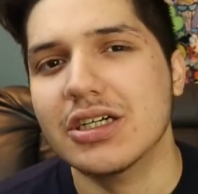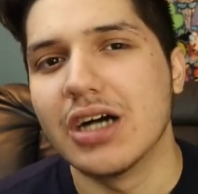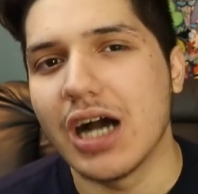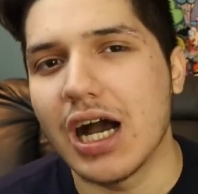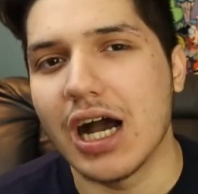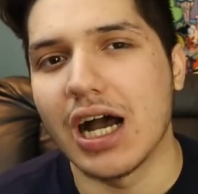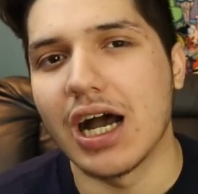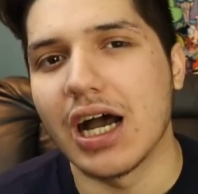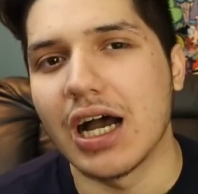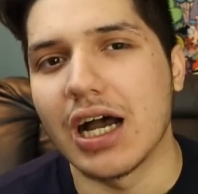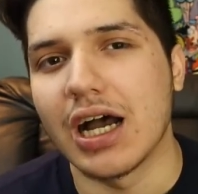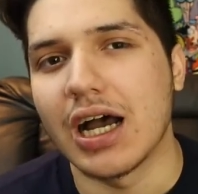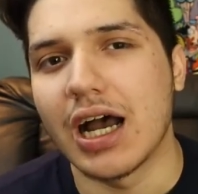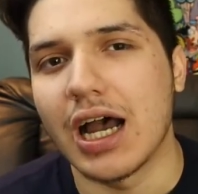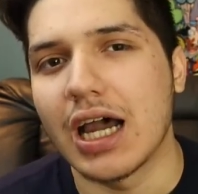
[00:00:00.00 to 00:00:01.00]

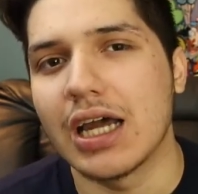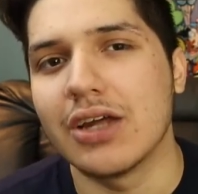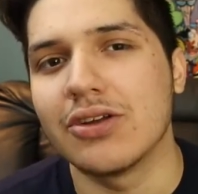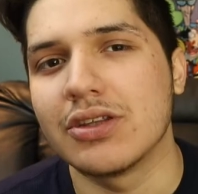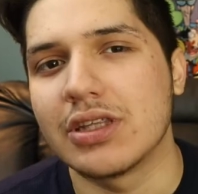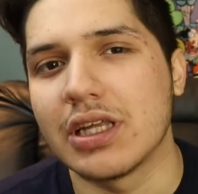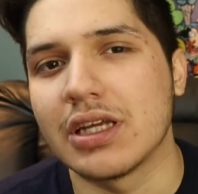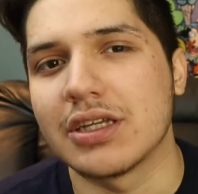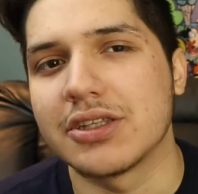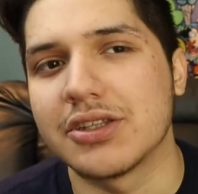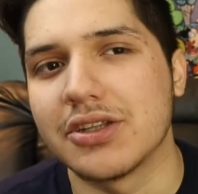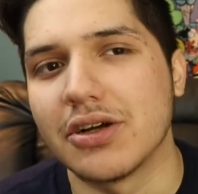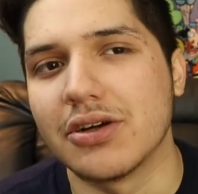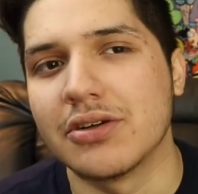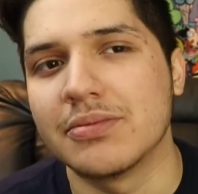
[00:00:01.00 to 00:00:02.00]
I don't think
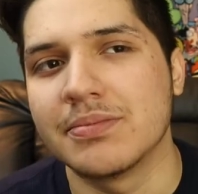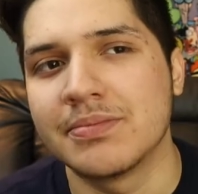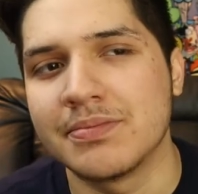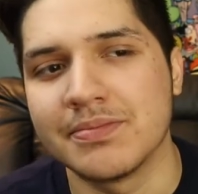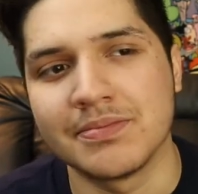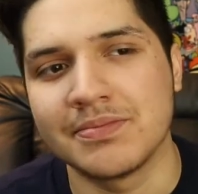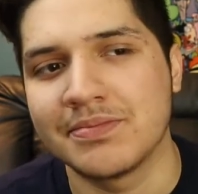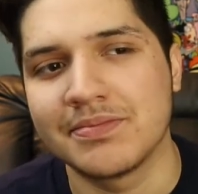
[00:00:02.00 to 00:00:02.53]
so. Hmm.